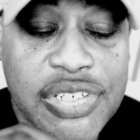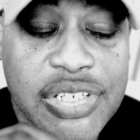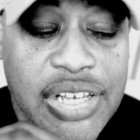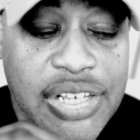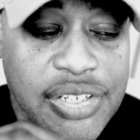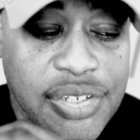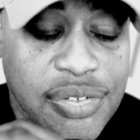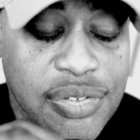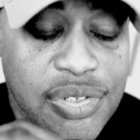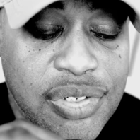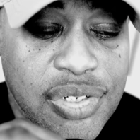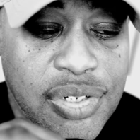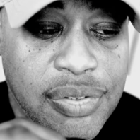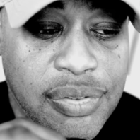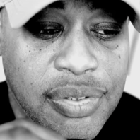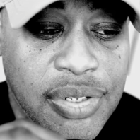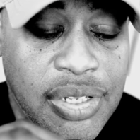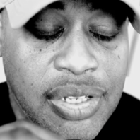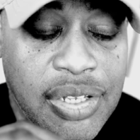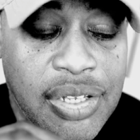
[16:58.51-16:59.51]
as I used
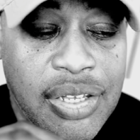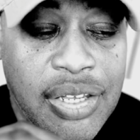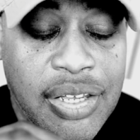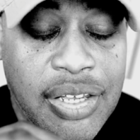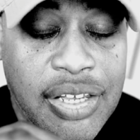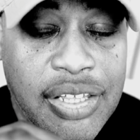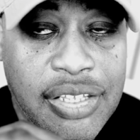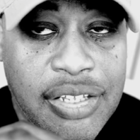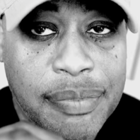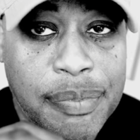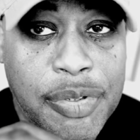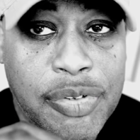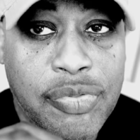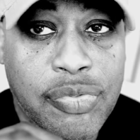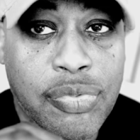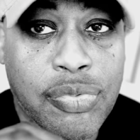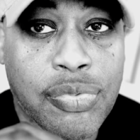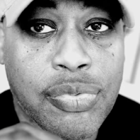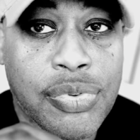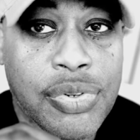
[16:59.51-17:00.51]
to. And I've
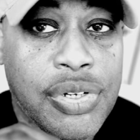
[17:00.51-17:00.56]
been